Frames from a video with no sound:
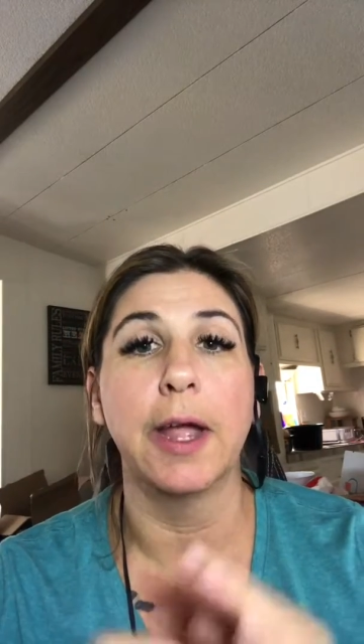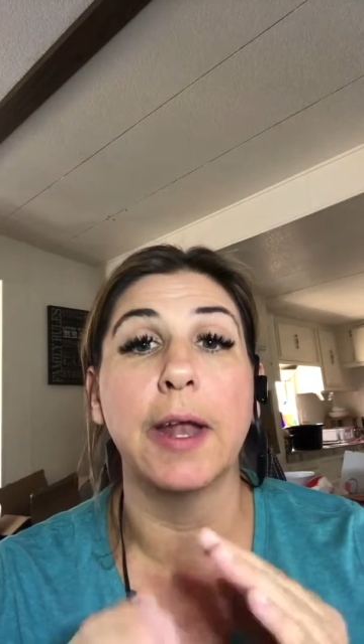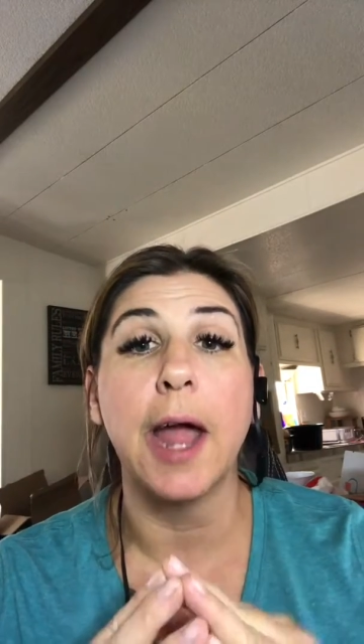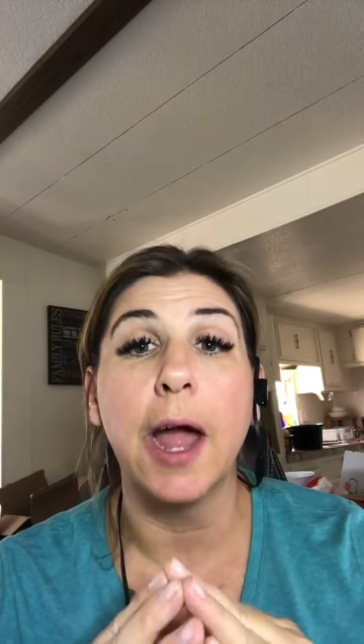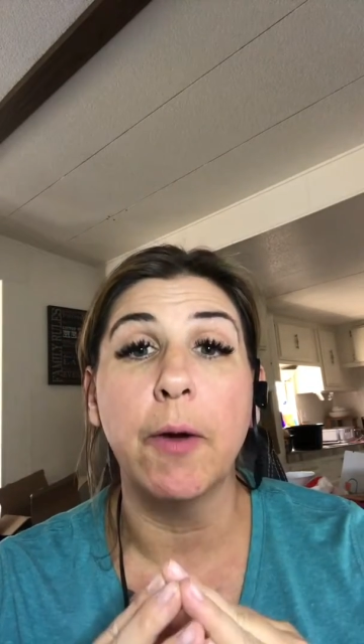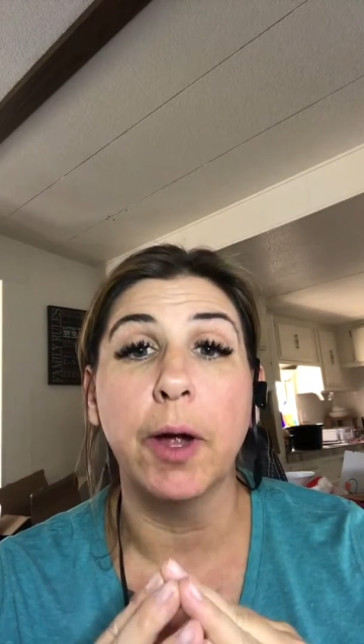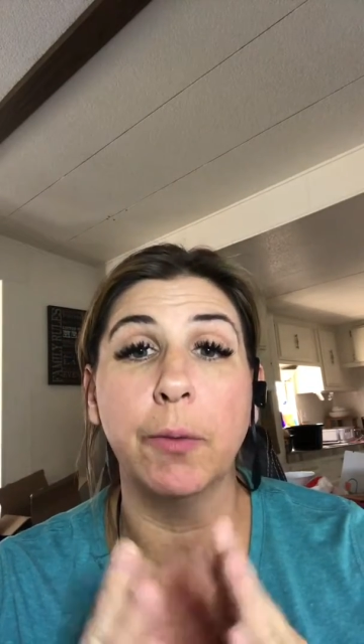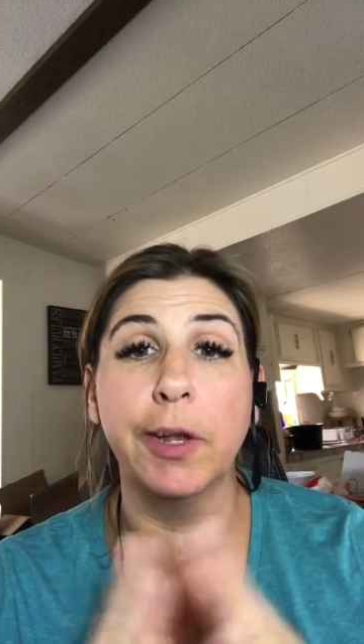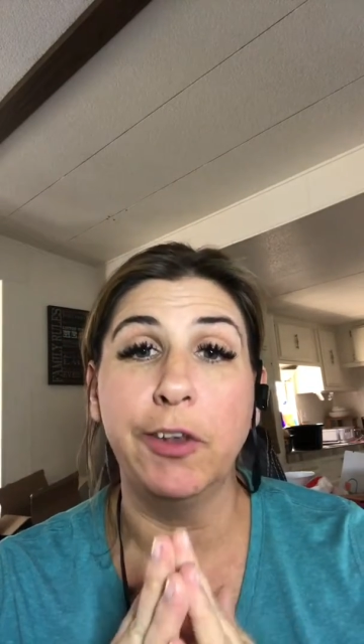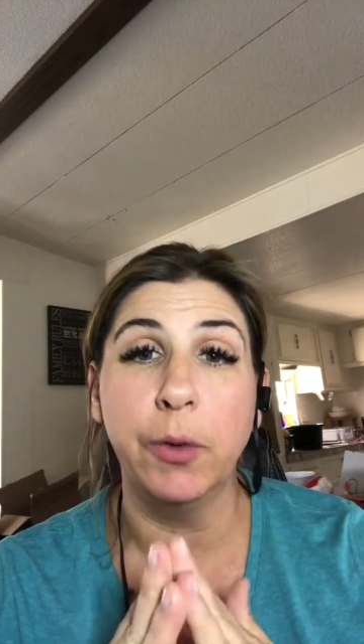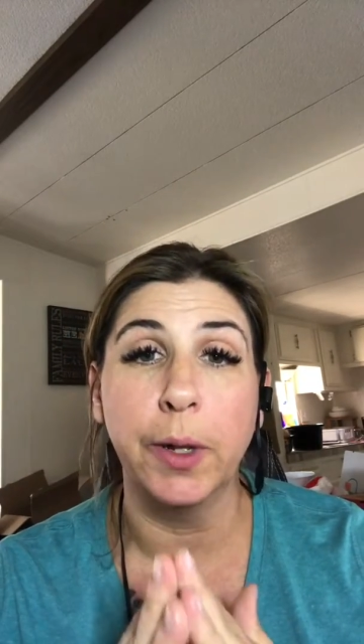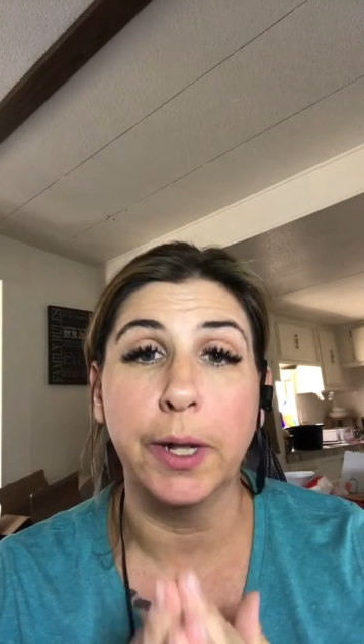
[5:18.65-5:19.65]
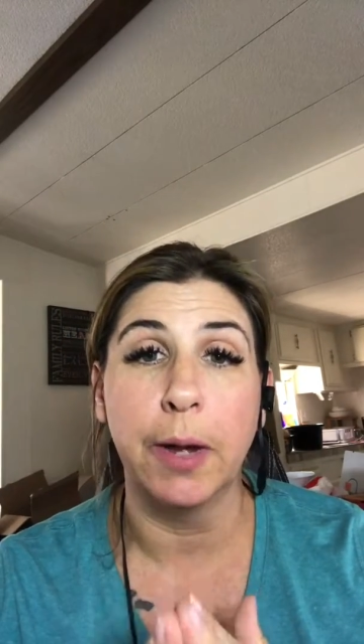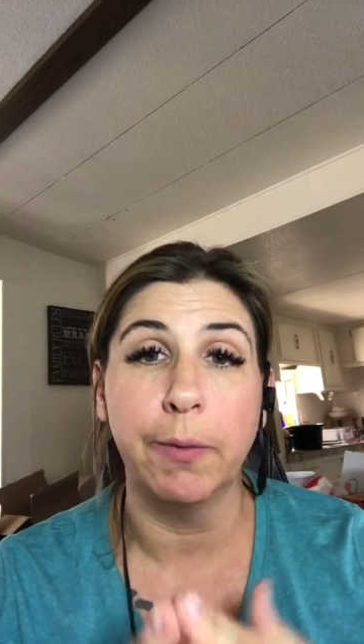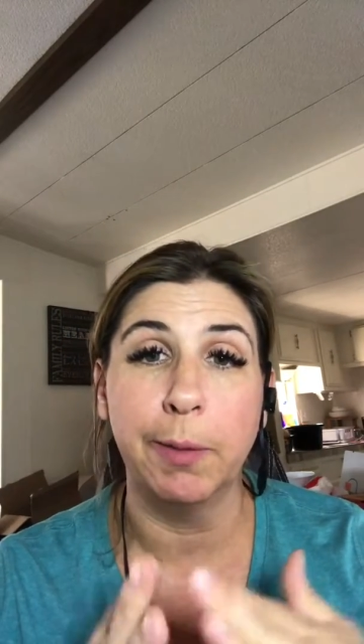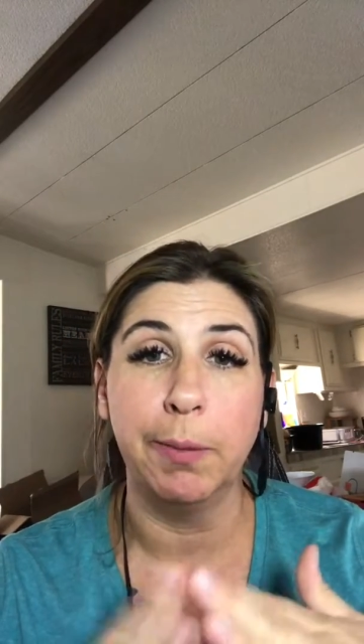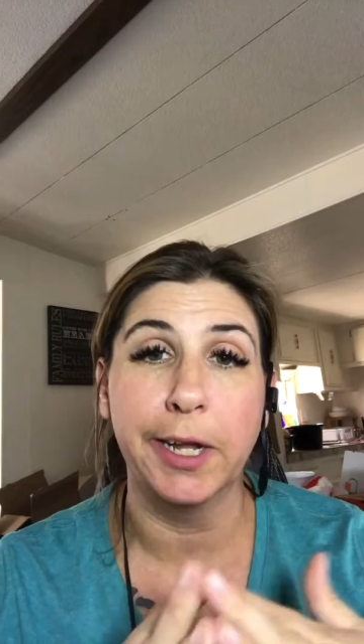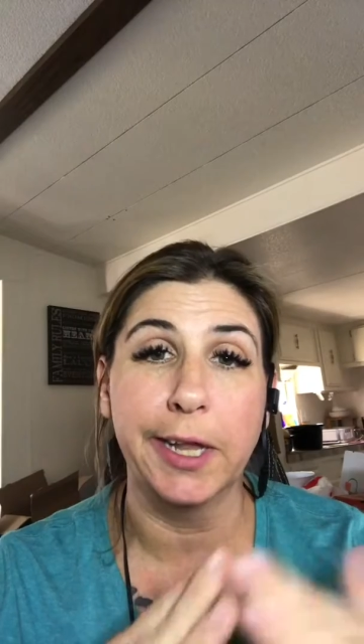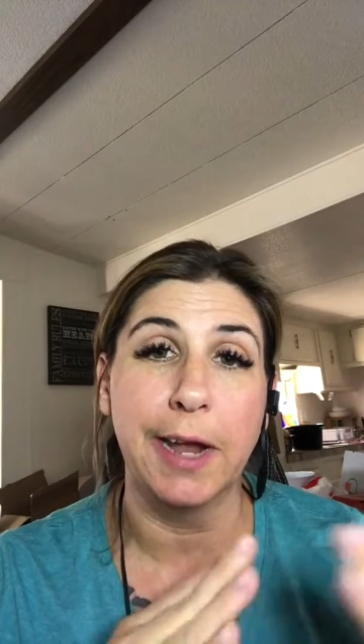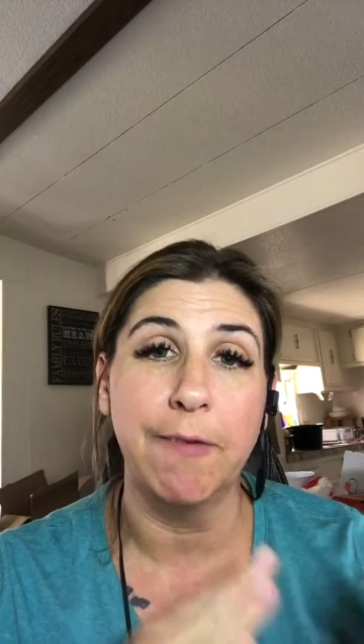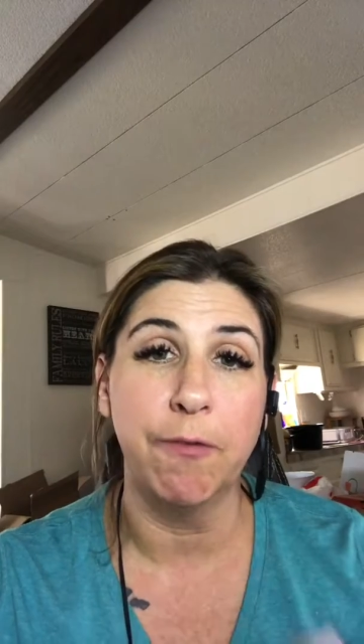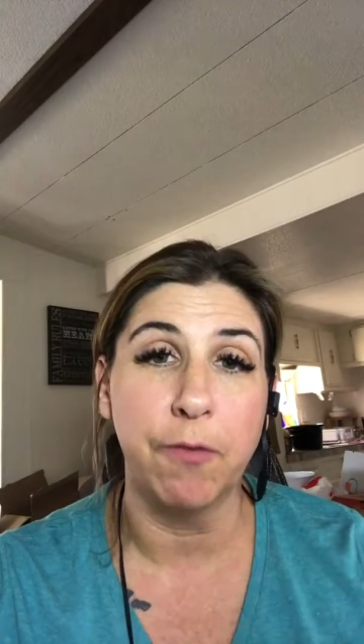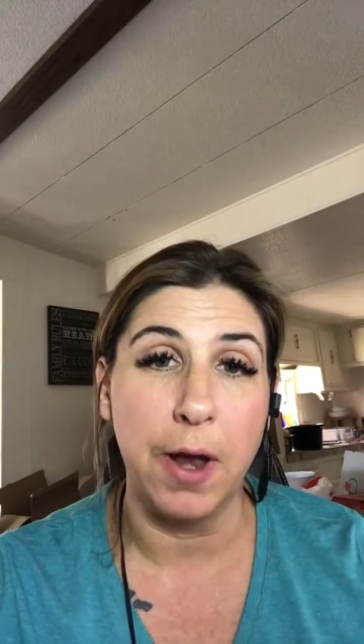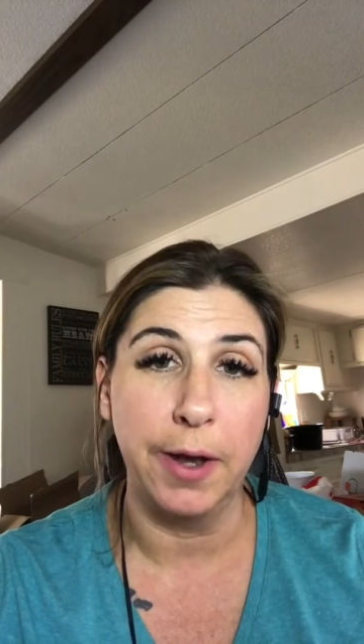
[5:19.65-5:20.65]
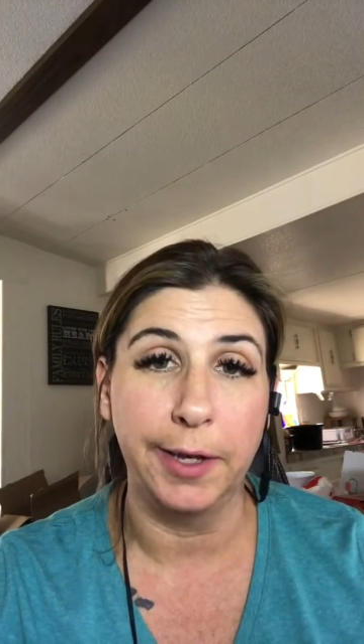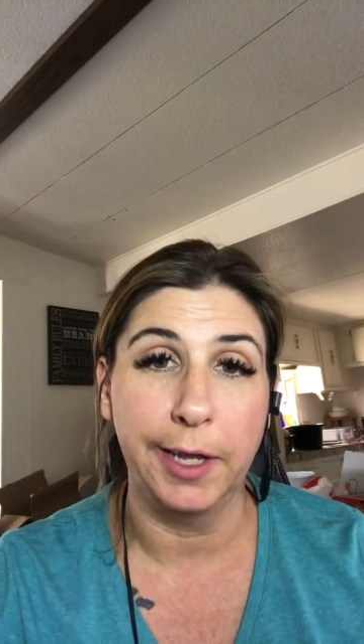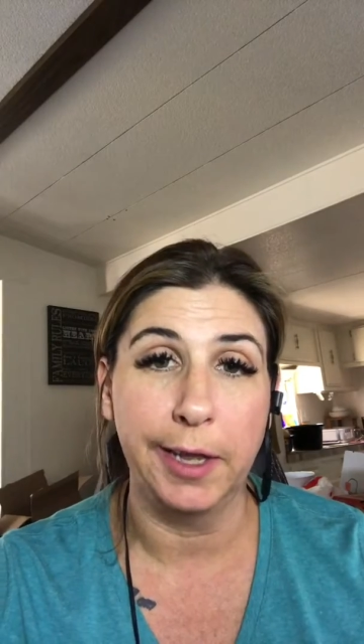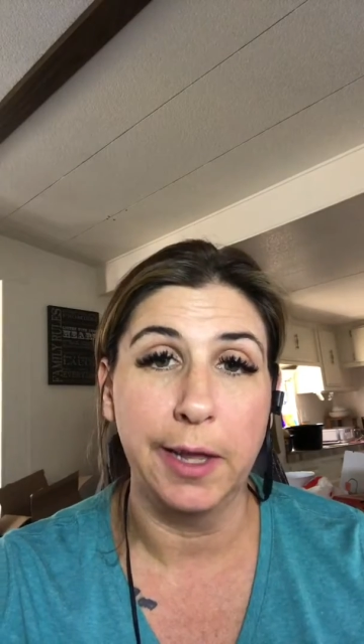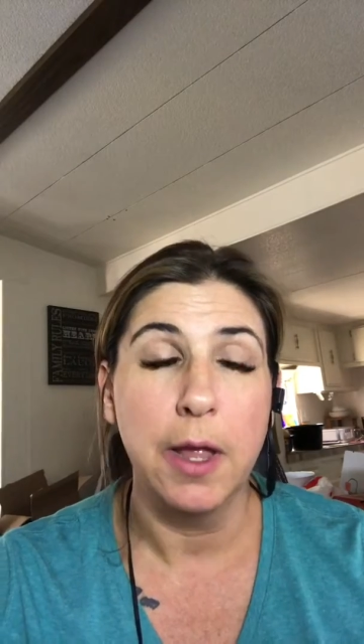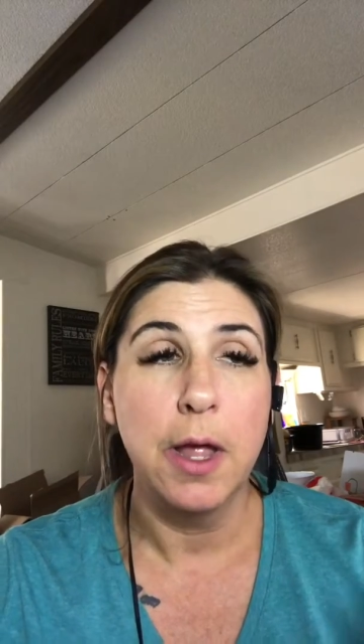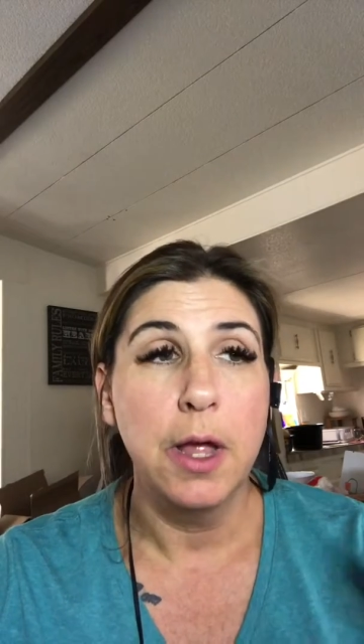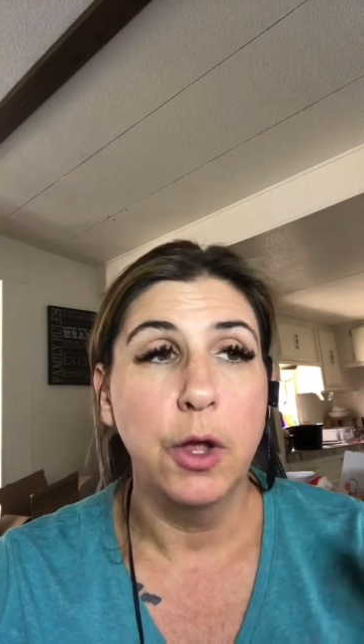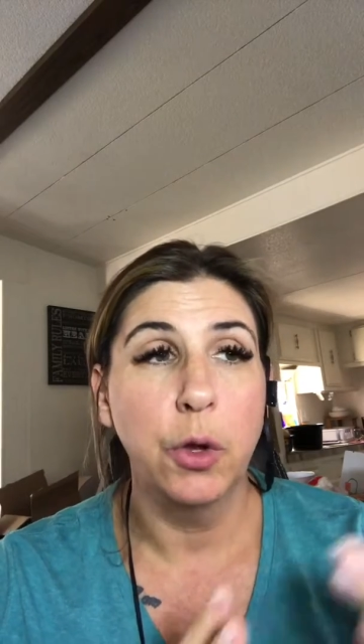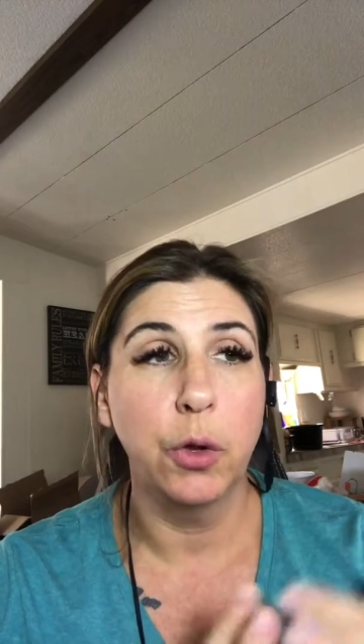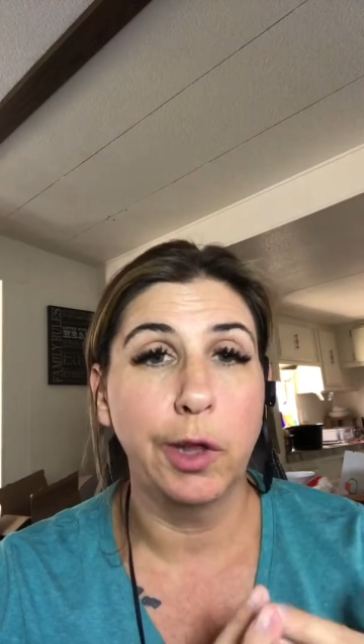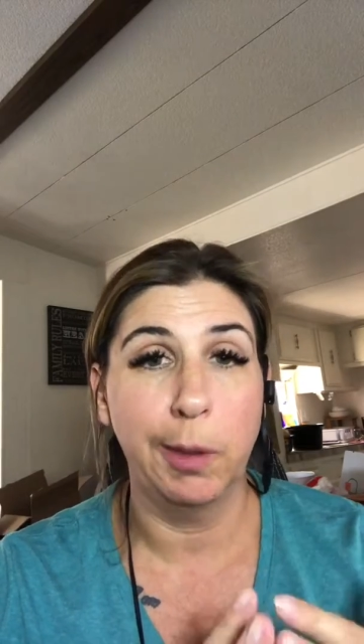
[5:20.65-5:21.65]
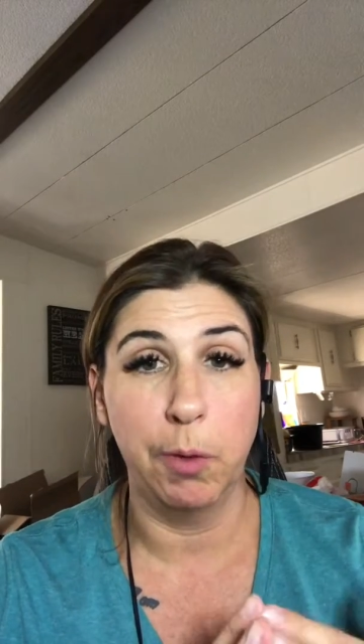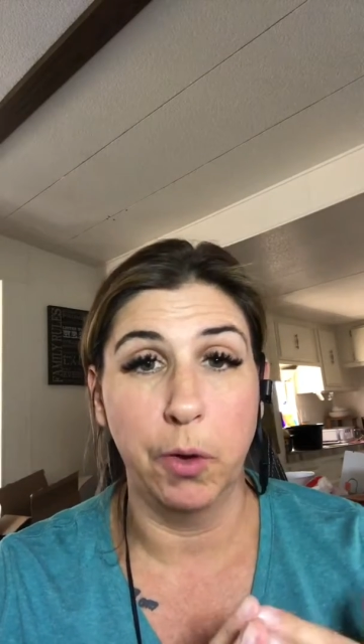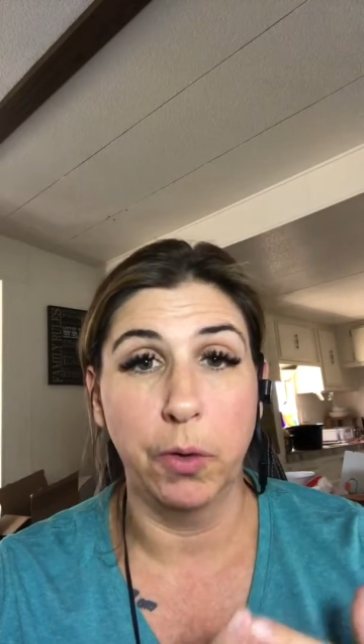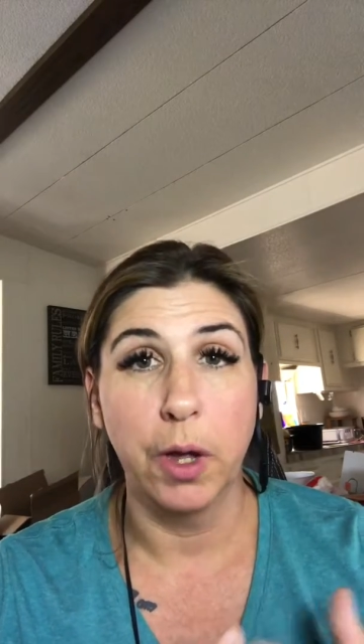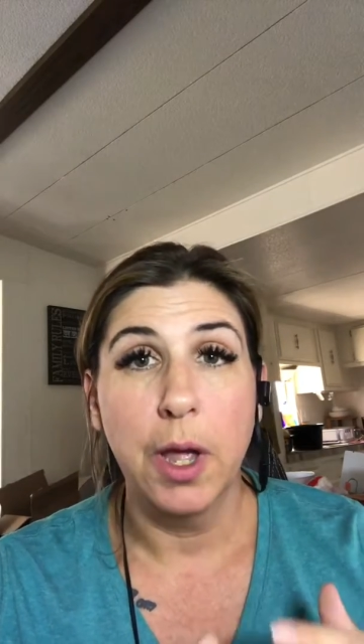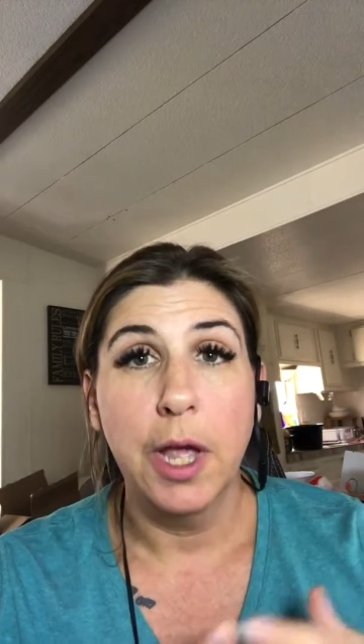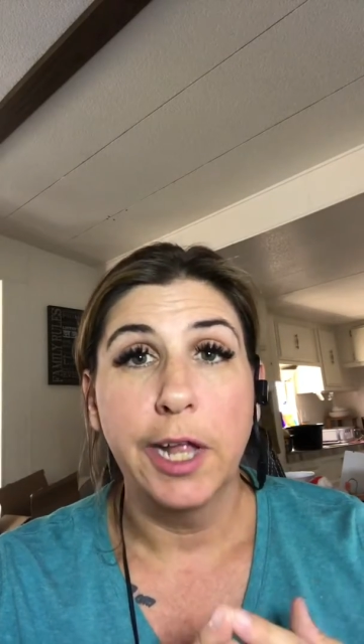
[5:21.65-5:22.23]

And how I was doing that was because I have friends who smoke.